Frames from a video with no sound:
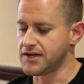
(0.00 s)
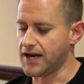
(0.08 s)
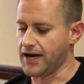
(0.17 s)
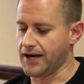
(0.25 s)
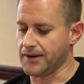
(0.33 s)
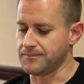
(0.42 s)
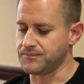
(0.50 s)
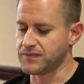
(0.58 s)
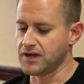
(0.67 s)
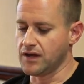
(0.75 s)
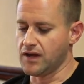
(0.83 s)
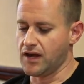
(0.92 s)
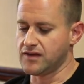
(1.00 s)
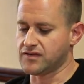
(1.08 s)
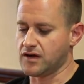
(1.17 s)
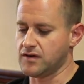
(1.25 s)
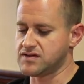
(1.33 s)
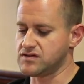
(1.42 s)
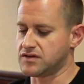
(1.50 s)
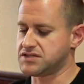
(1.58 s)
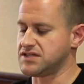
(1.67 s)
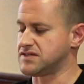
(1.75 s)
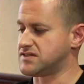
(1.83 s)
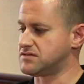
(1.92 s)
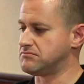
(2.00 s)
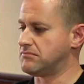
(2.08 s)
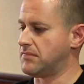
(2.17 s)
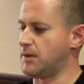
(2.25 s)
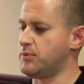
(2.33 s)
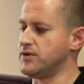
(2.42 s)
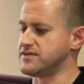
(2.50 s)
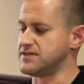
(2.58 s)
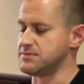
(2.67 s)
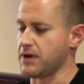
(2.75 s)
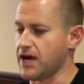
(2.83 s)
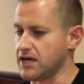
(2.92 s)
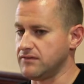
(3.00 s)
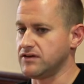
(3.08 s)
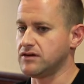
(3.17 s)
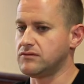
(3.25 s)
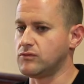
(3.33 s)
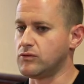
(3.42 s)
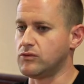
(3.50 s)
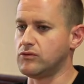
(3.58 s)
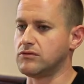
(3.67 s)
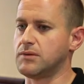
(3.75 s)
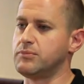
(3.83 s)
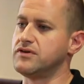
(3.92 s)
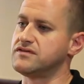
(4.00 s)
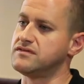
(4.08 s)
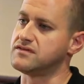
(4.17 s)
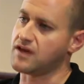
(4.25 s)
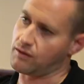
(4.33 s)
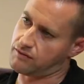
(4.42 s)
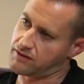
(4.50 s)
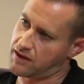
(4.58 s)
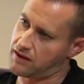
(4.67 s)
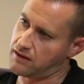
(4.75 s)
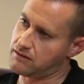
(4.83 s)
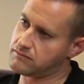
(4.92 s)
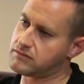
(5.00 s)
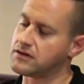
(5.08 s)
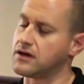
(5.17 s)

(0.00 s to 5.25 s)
So it's not just a person's behaviour or a person's healthcare